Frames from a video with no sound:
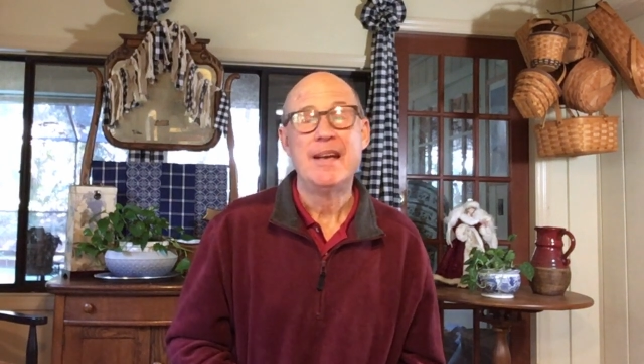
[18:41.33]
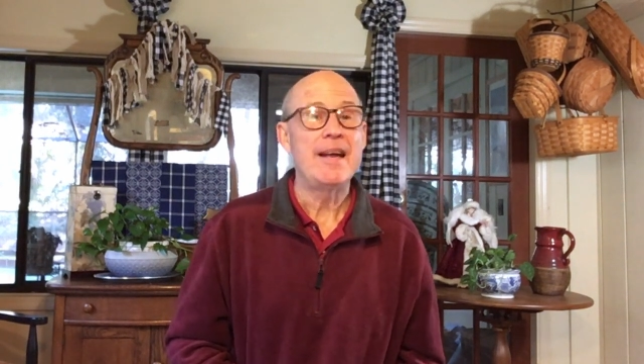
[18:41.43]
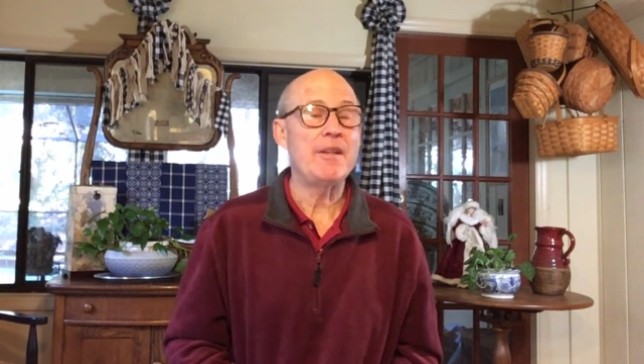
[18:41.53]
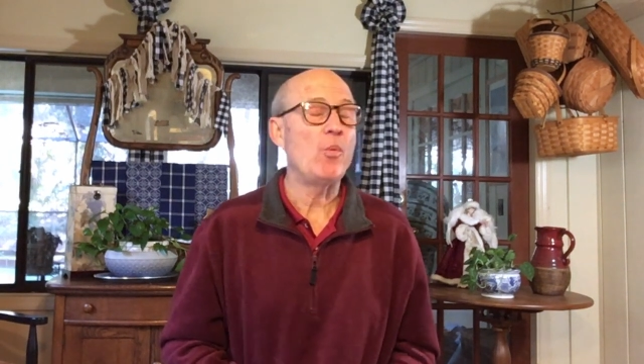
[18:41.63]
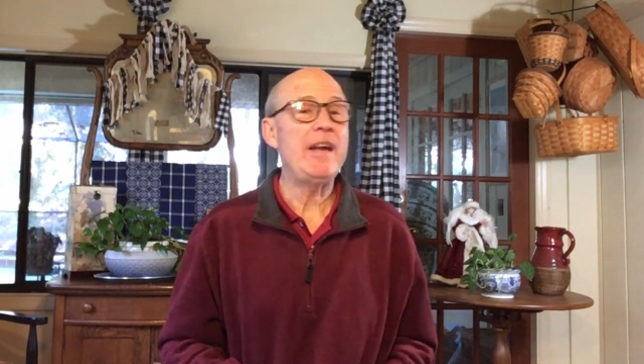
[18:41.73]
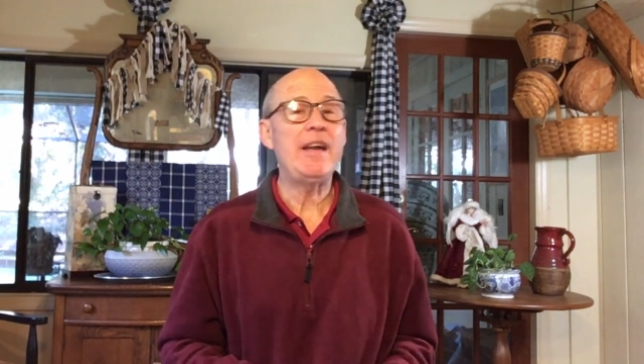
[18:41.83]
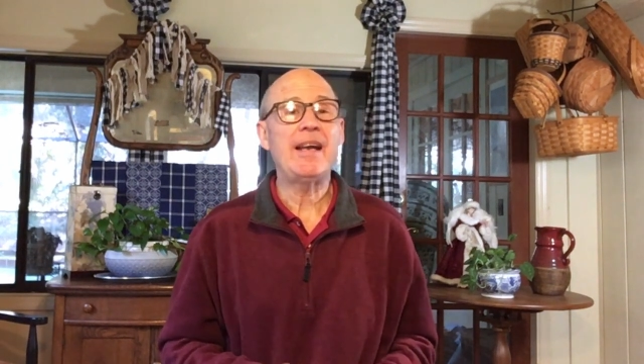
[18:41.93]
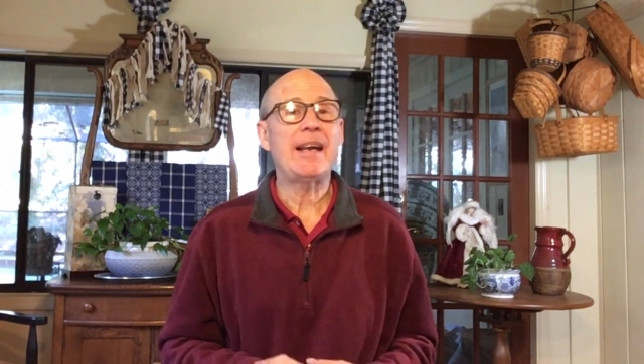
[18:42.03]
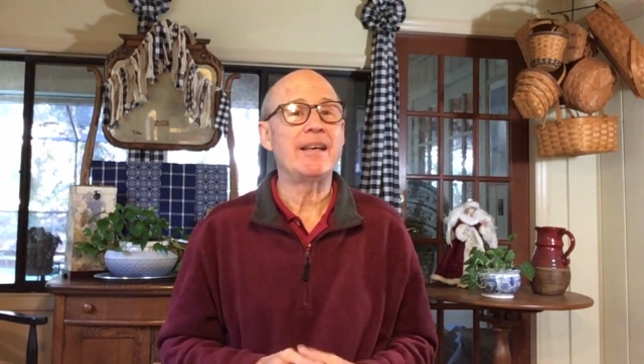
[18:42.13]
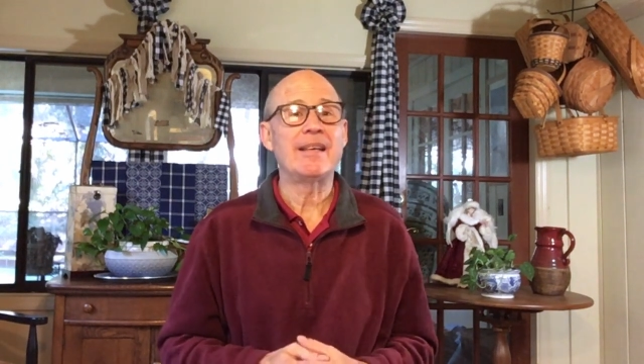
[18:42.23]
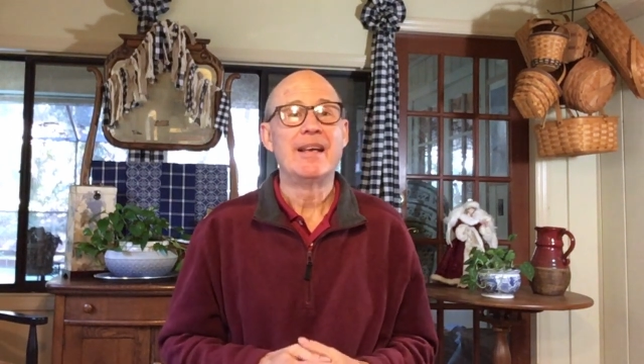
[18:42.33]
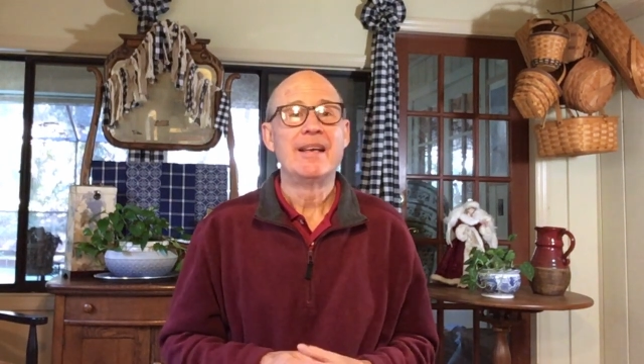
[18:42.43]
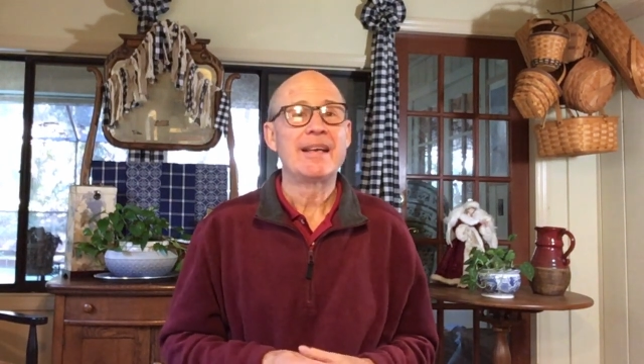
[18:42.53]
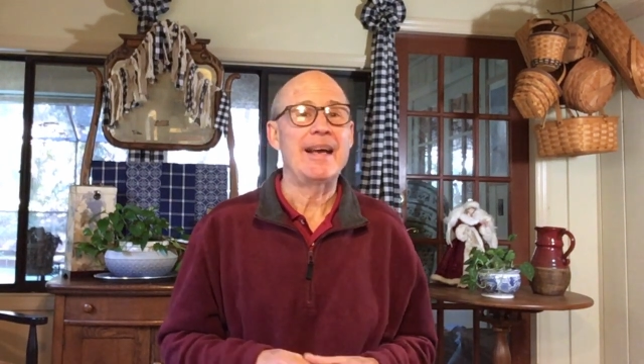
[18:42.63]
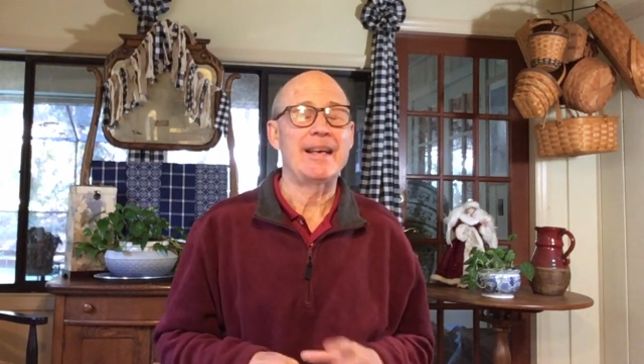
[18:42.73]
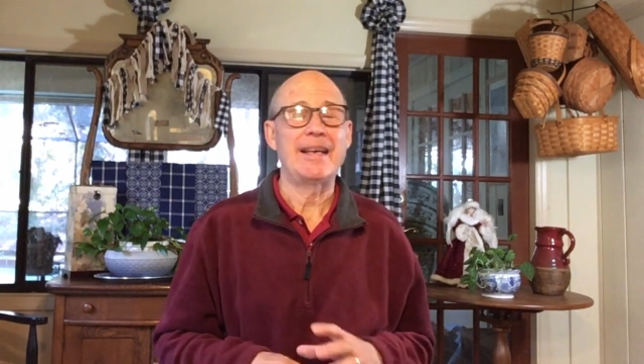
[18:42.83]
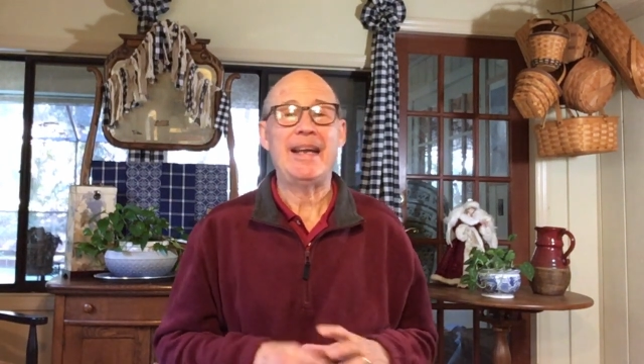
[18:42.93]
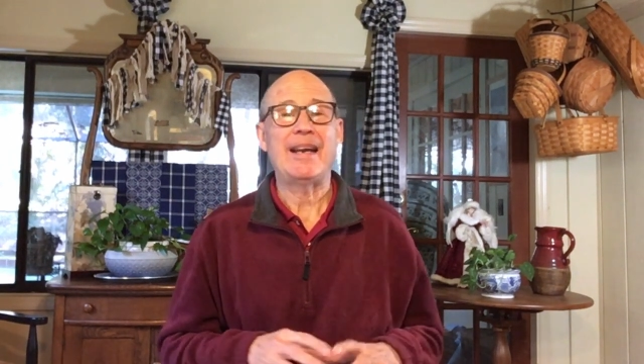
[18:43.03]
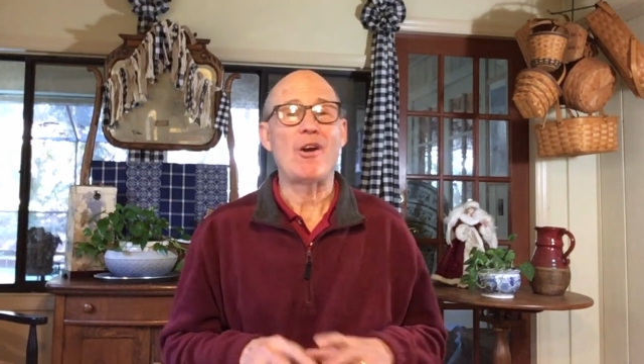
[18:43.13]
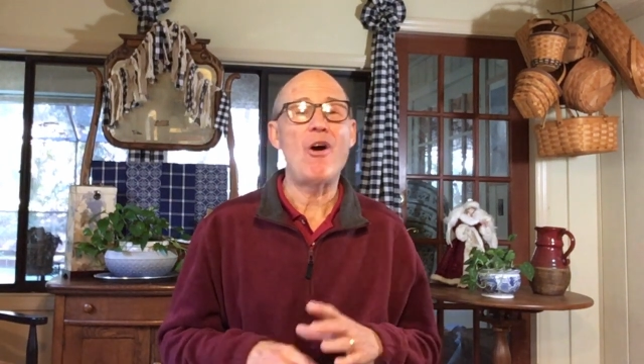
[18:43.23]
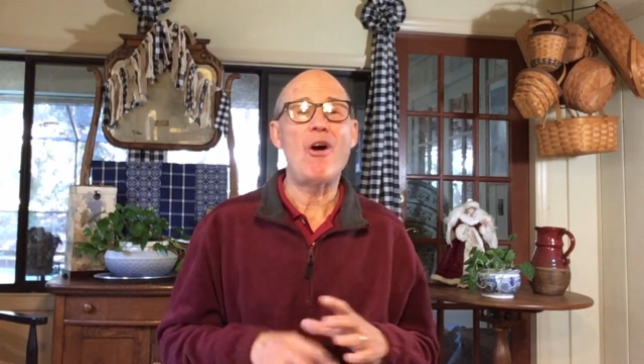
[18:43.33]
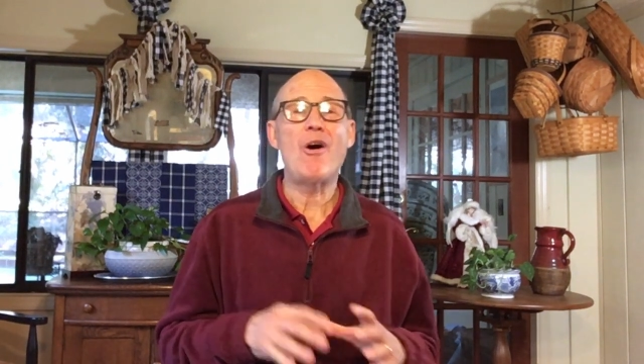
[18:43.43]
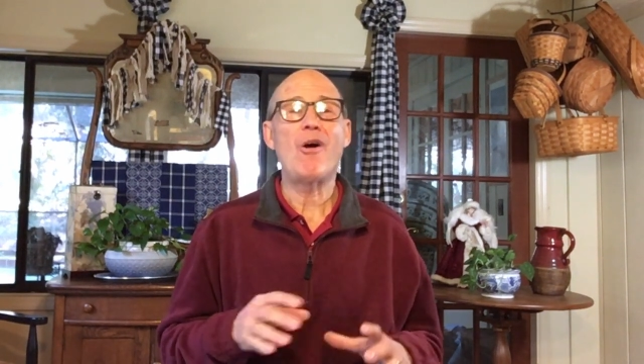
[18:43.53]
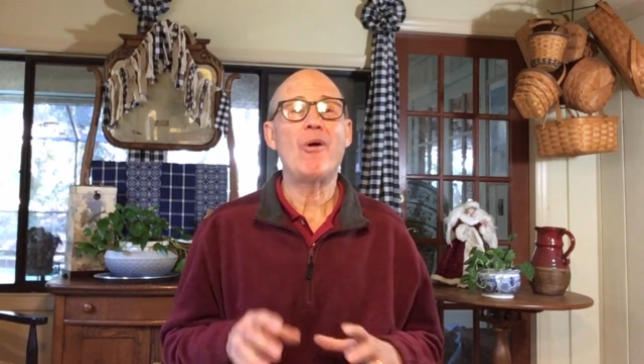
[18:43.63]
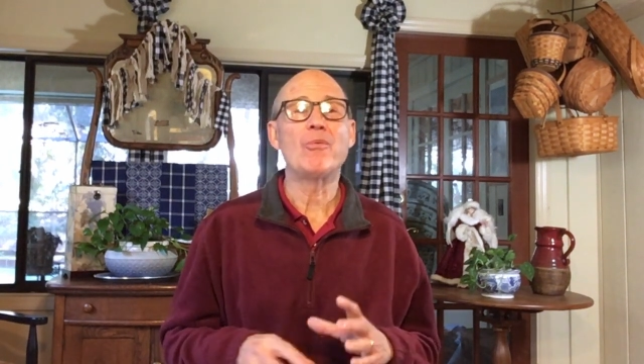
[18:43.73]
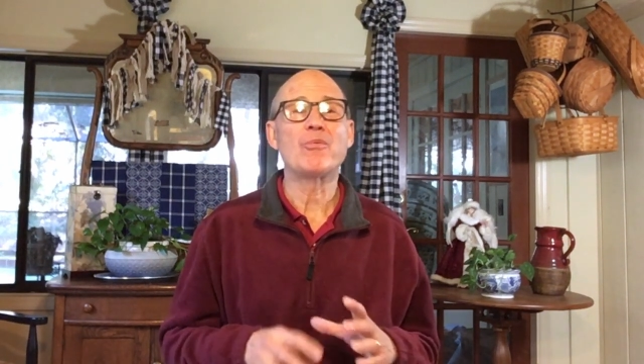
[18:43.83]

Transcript: and that we can kind of get it all